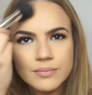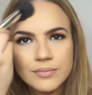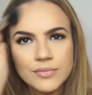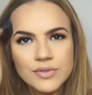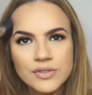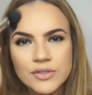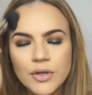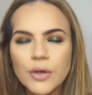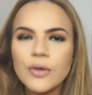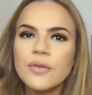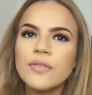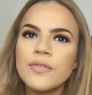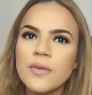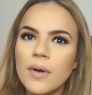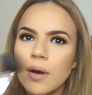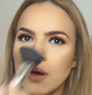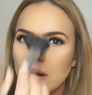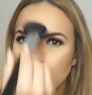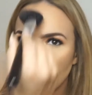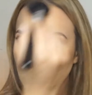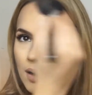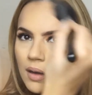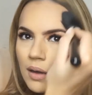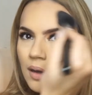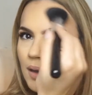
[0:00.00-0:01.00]
so
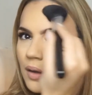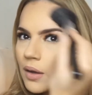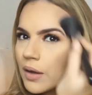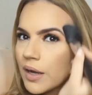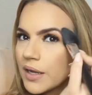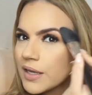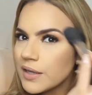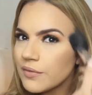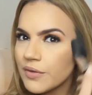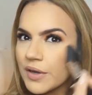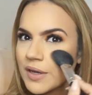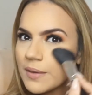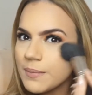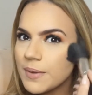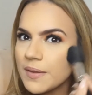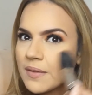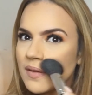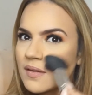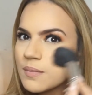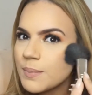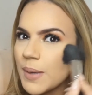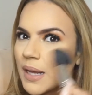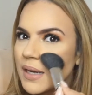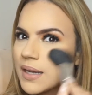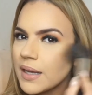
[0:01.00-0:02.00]
far I highly recommend
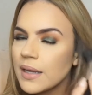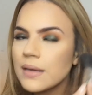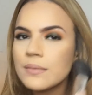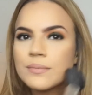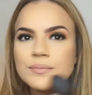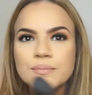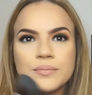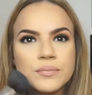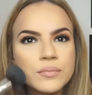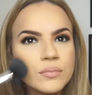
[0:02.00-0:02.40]
this palette.